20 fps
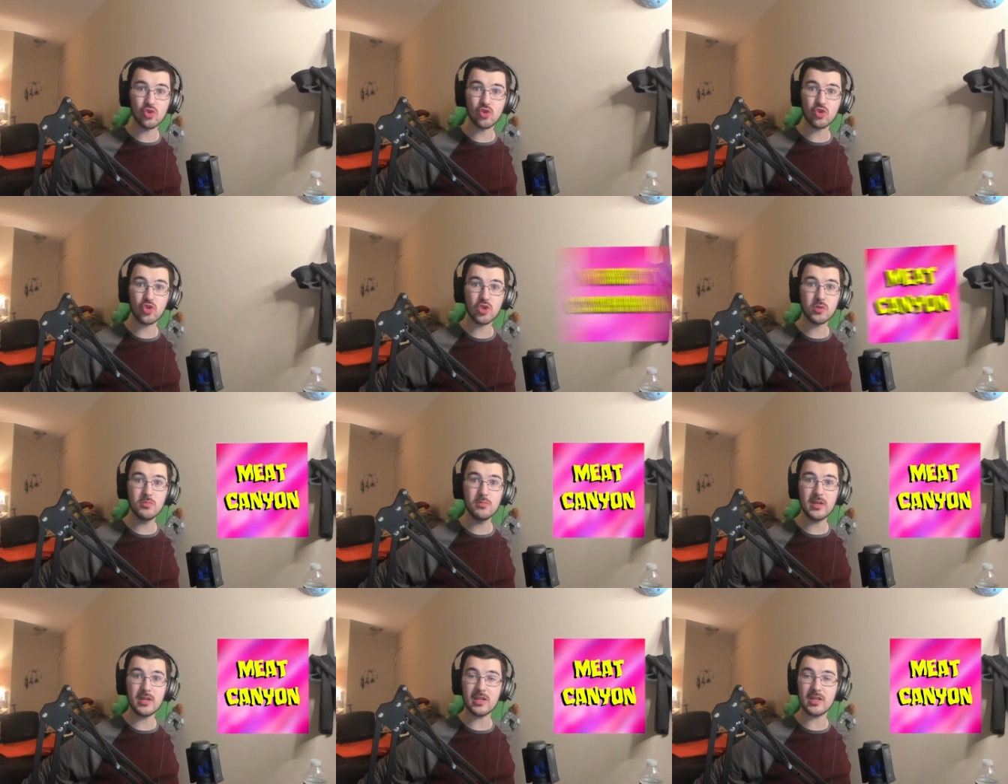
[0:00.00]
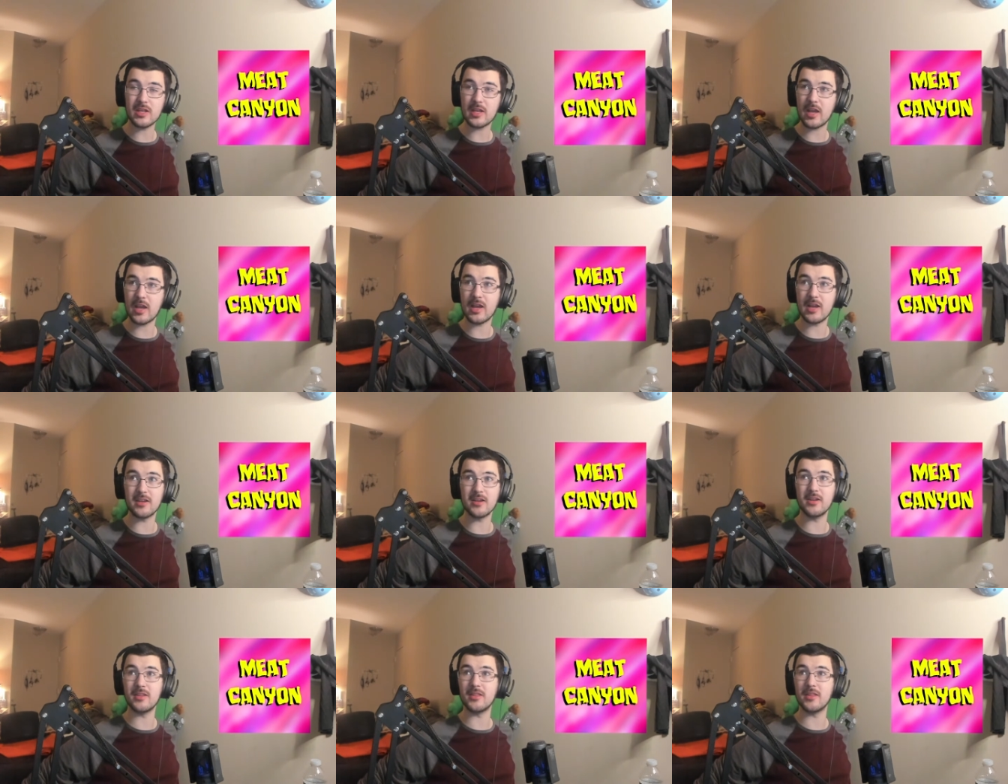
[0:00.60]
Schmeat
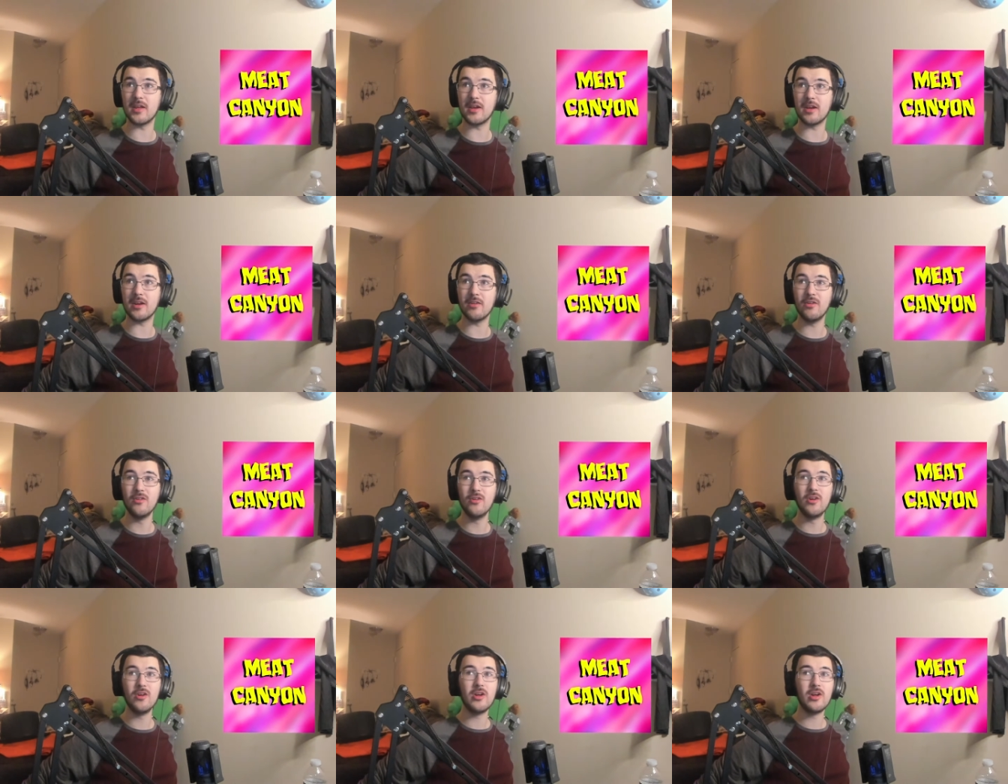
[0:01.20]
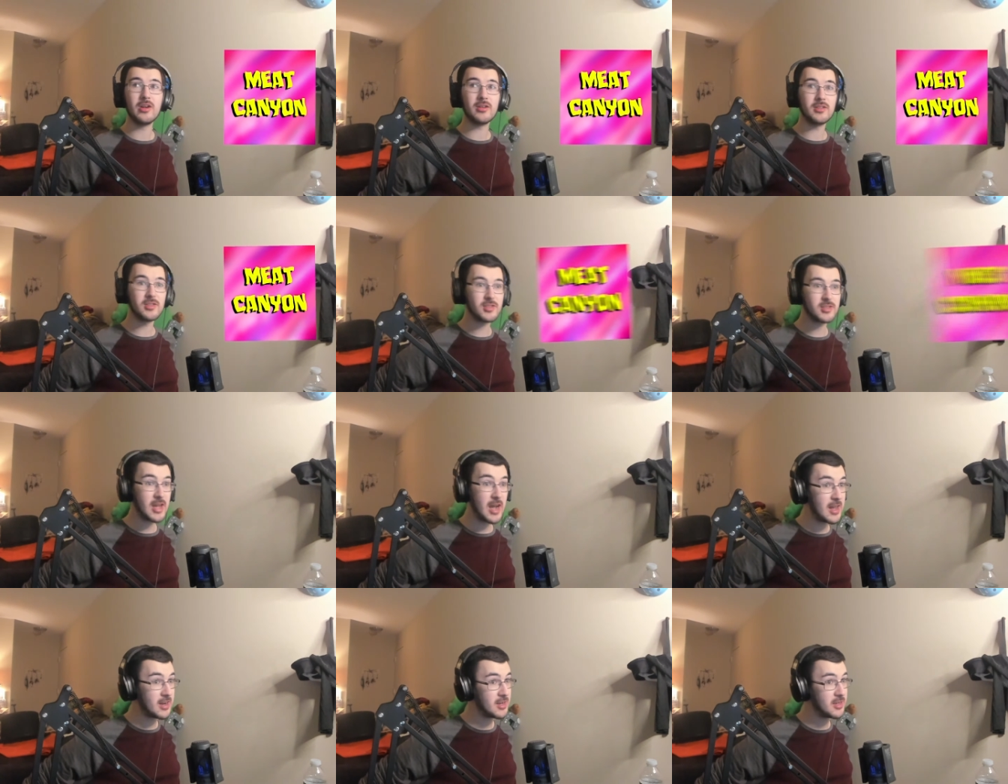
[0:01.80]
Canyon there
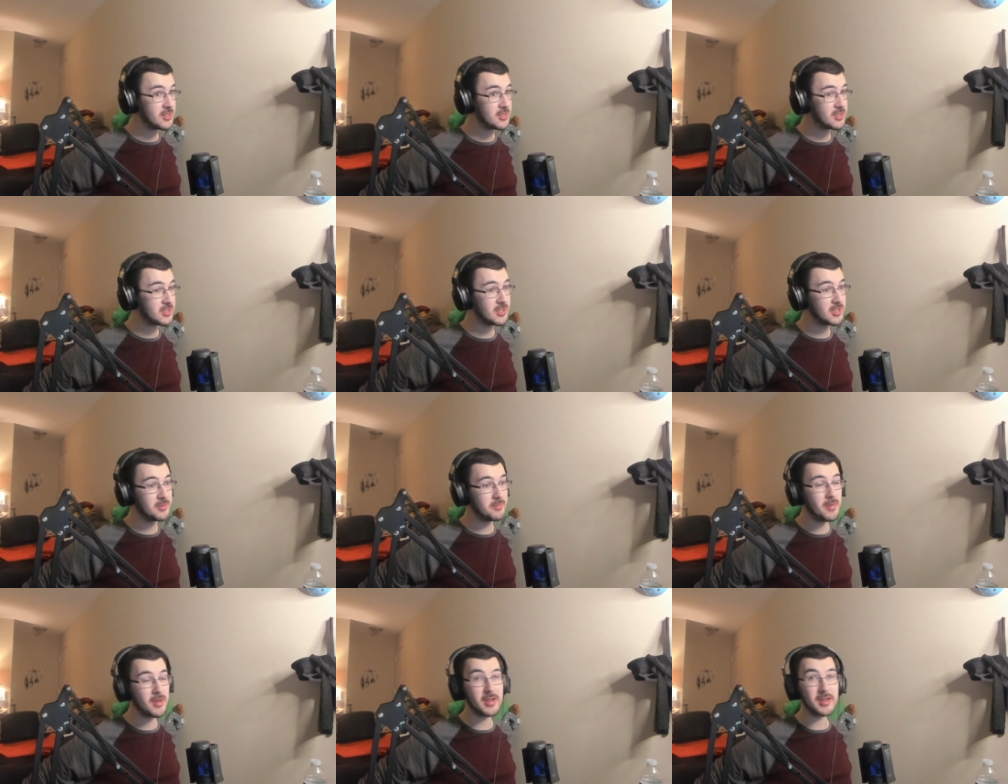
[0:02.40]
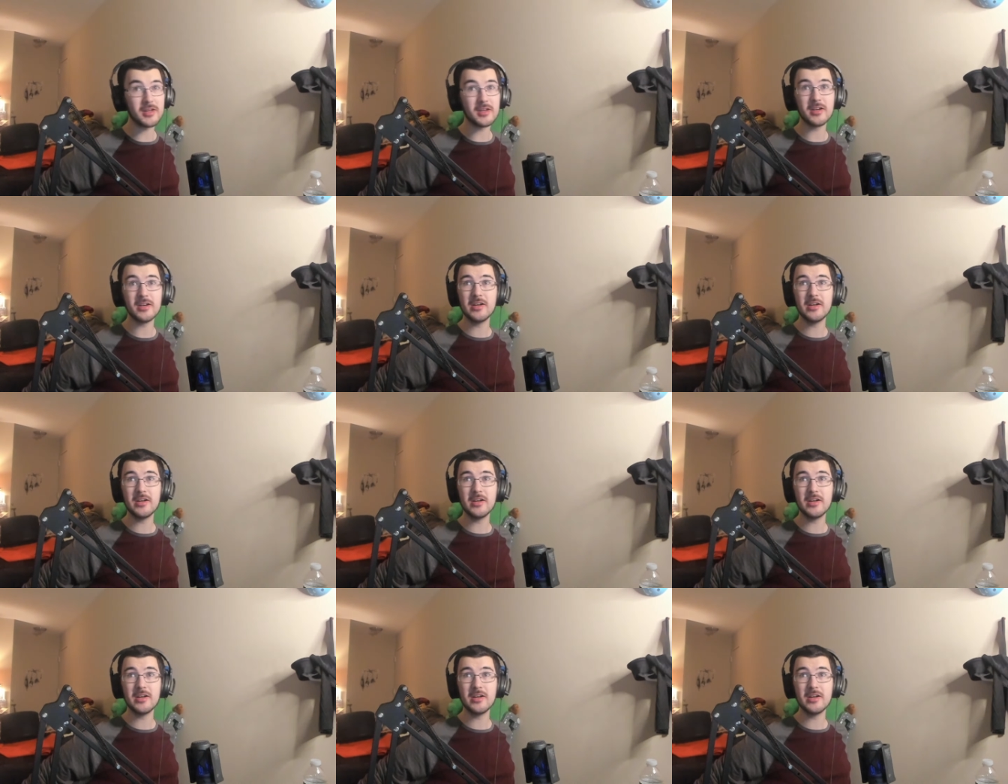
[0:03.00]
decided to make